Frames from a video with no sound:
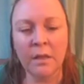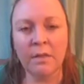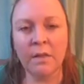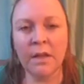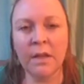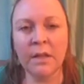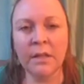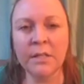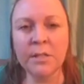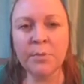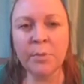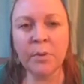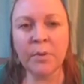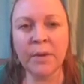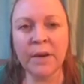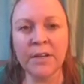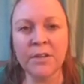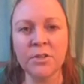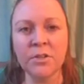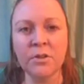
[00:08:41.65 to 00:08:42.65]
The
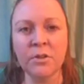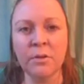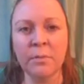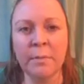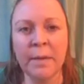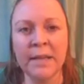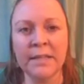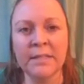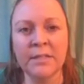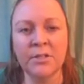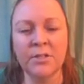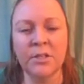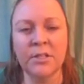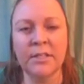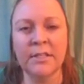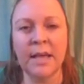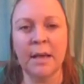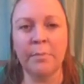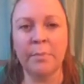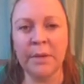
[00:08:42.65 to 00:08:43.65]
inspirational
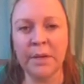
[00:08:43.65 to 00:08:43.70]
messages that